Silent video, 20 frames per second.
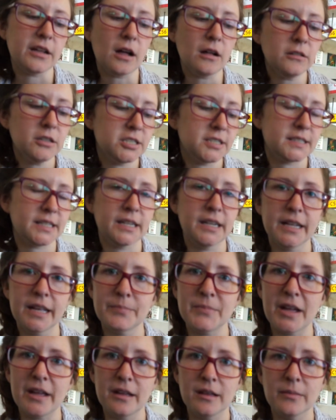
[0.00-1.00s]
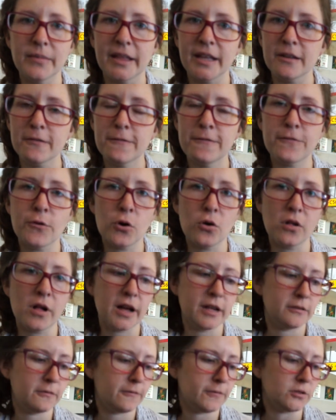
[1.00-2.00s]
are just gonna hear my like full
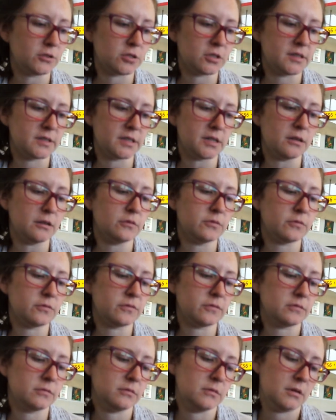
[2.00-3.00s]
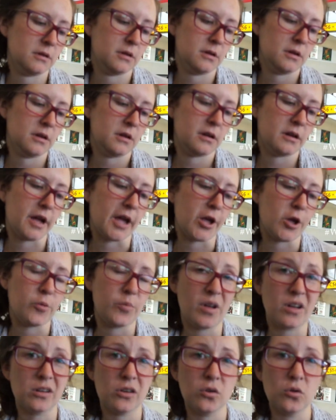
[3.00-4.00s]
unfiltered self. I hope
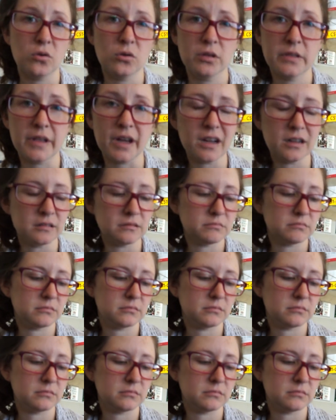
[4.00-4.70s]
y'all are cool with that.